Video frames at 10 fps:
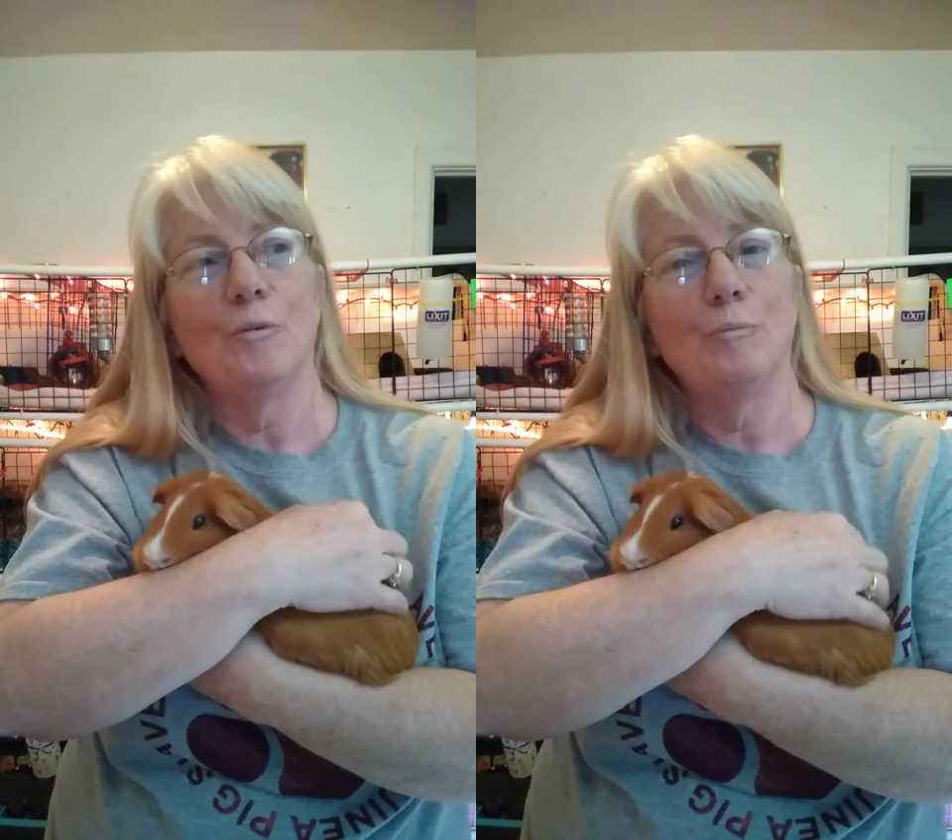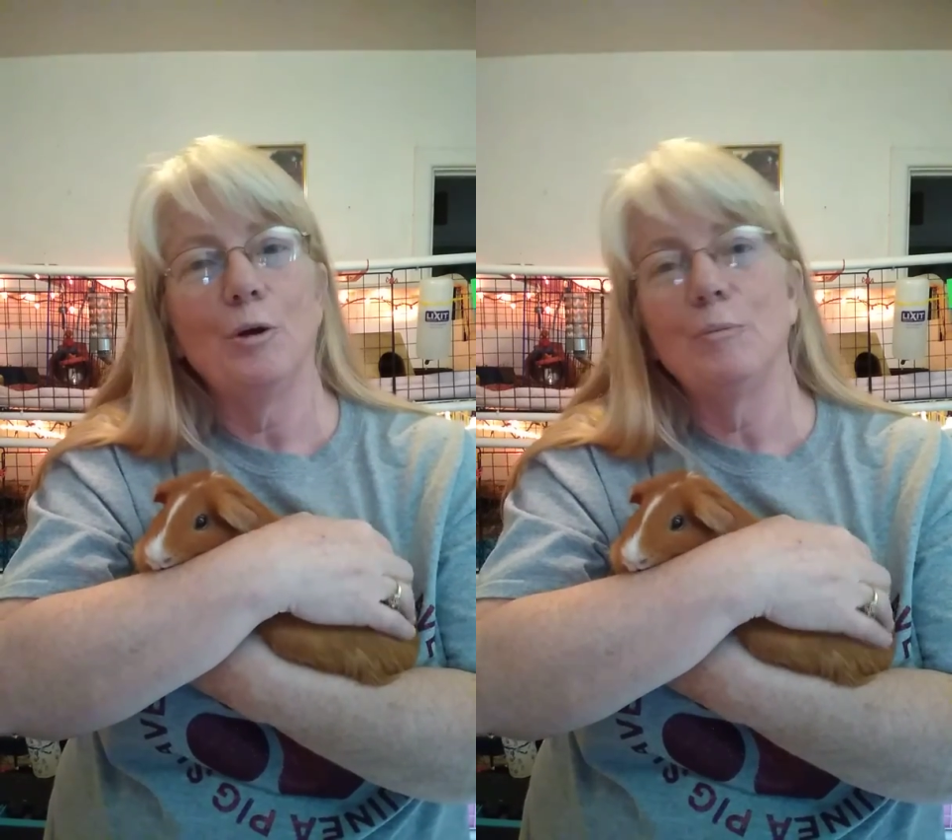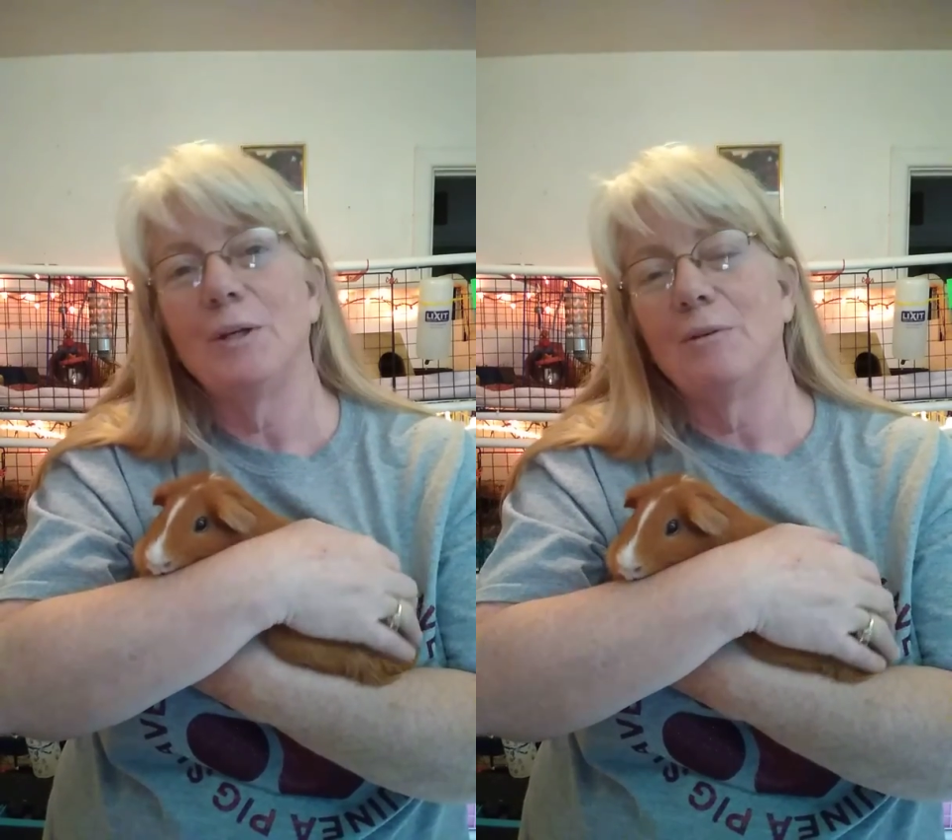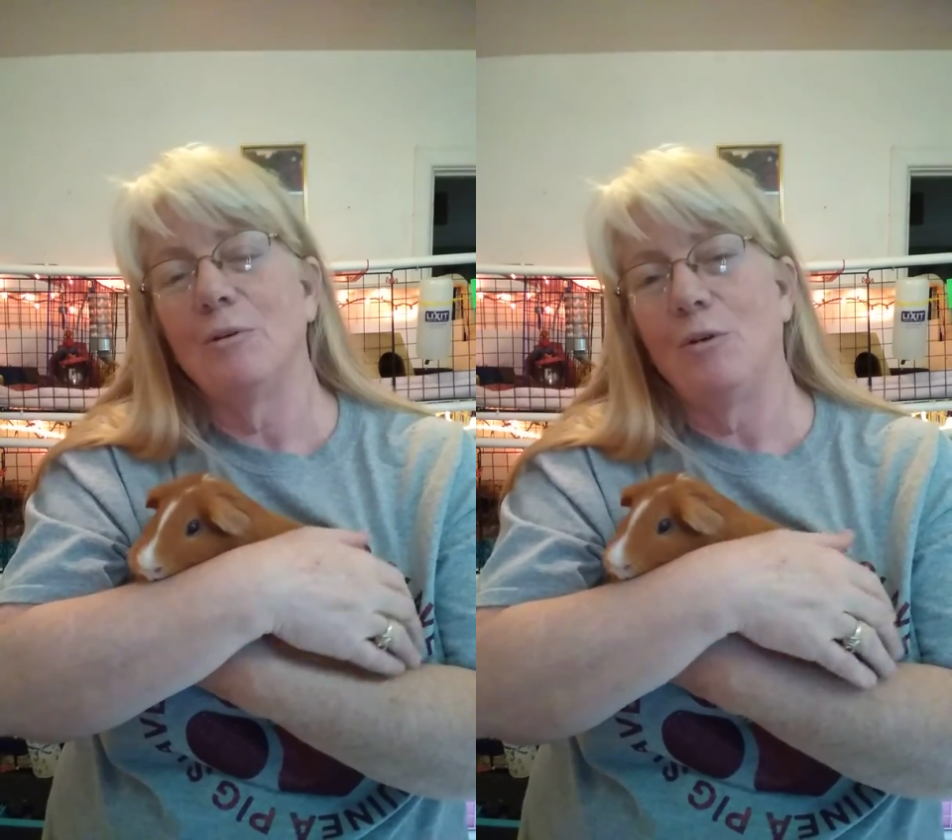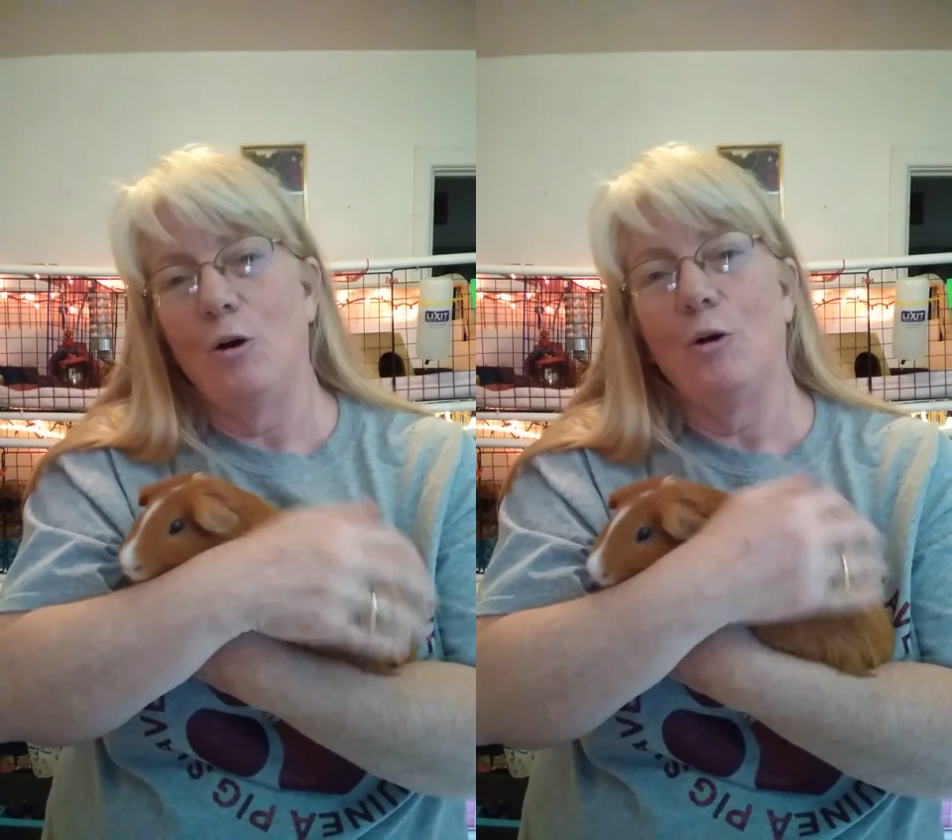permanent
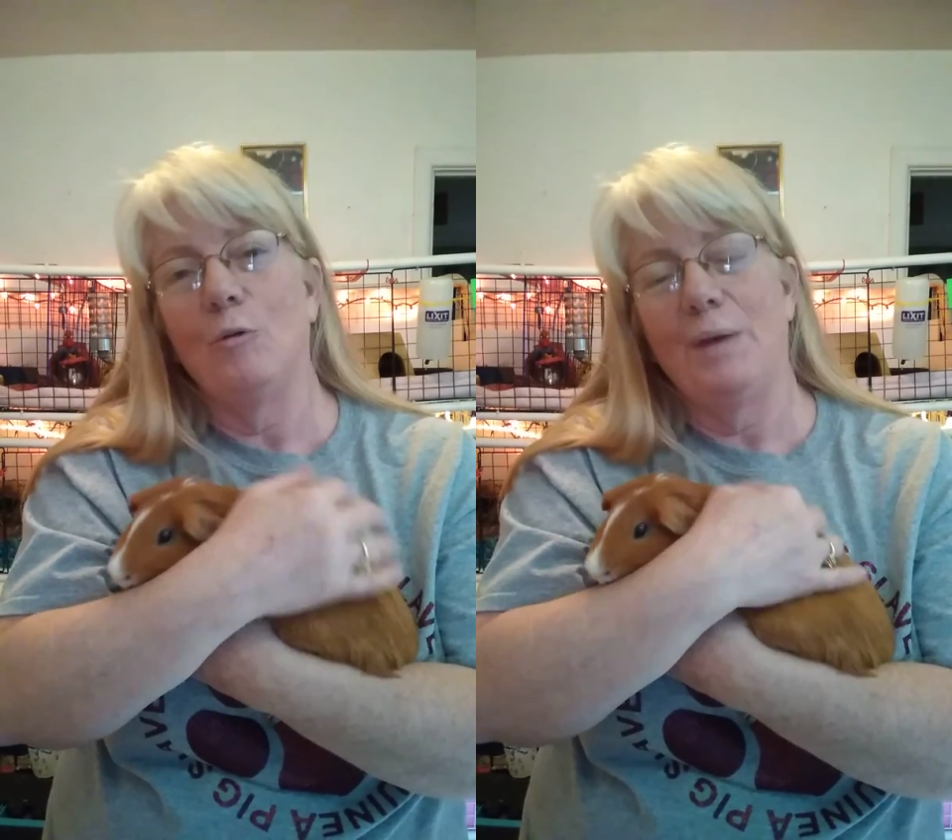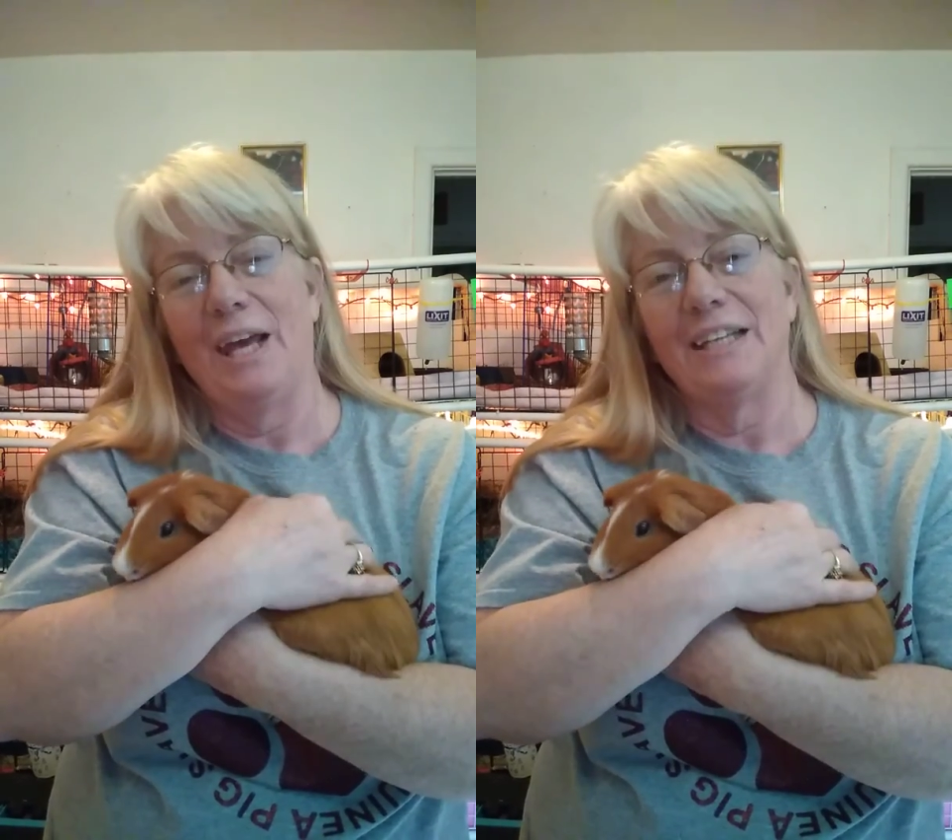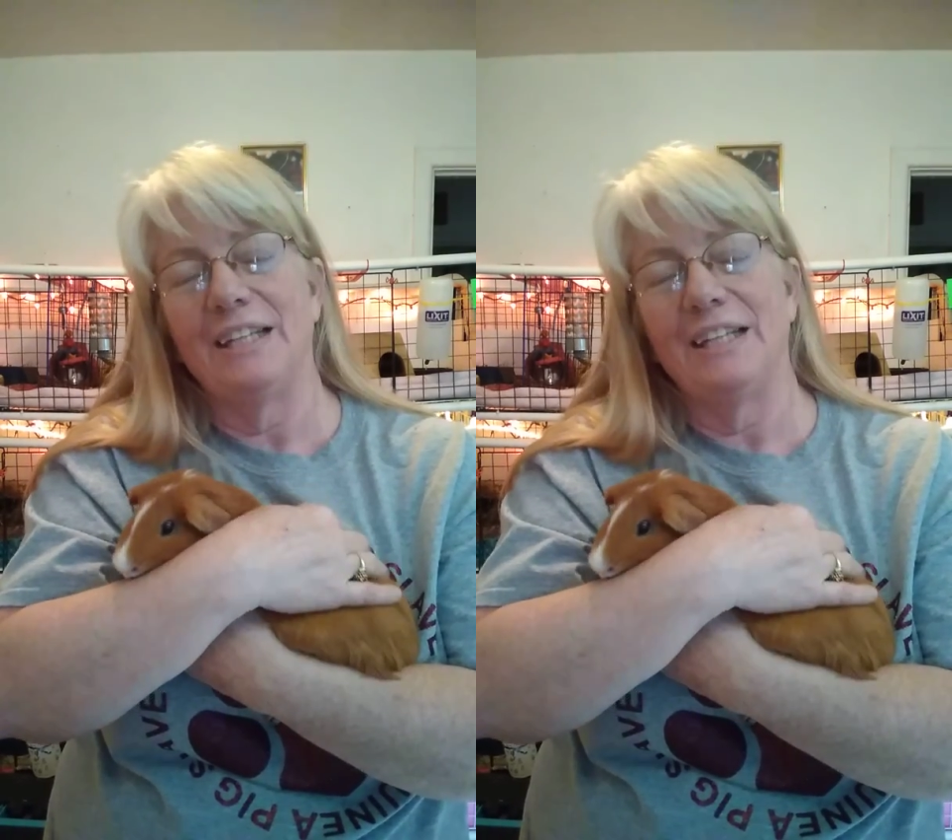home pet?